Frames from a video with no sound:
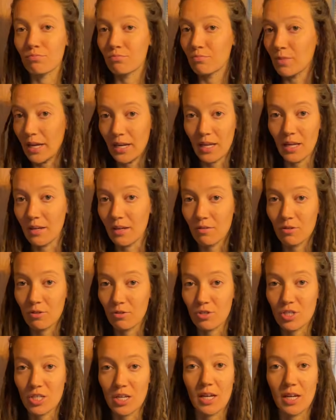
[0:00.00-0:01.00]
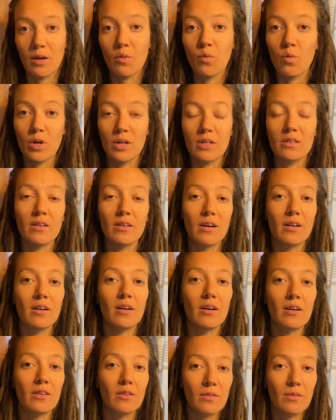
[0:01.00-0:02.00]
any crochet work done
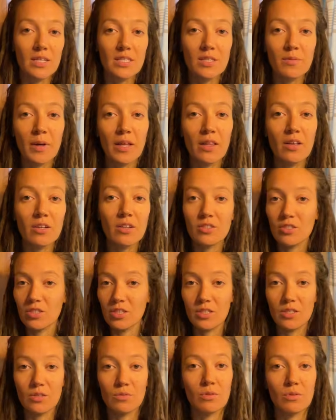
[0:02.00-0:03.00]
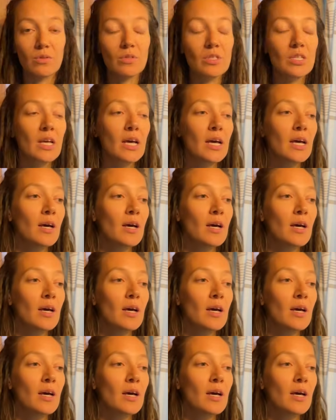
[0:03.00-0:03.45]
on the rest of my locks, just the roots.